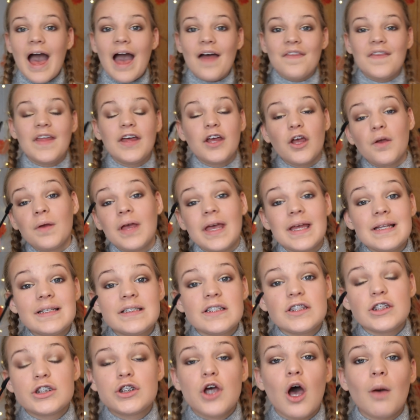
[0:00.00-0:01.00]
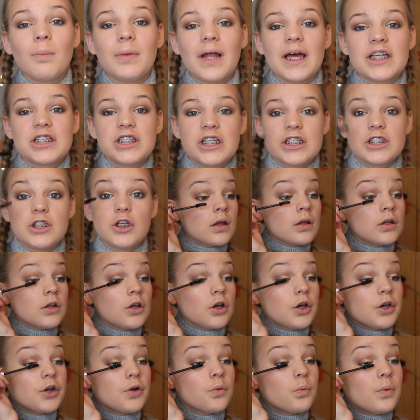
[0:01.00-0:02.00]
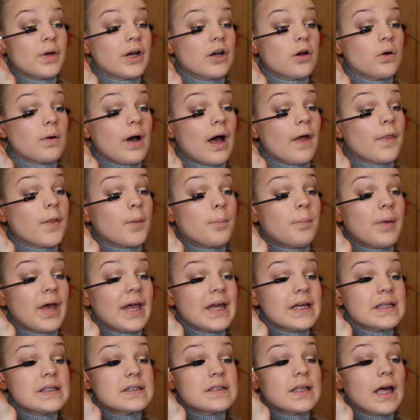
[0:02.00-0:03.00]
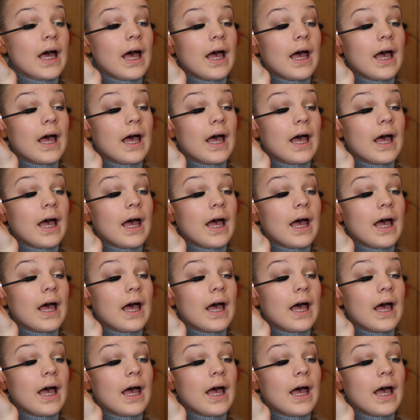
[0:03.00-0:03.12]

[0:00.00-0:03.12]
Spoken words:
And then going into the top lashes, you're going to wiggle at the base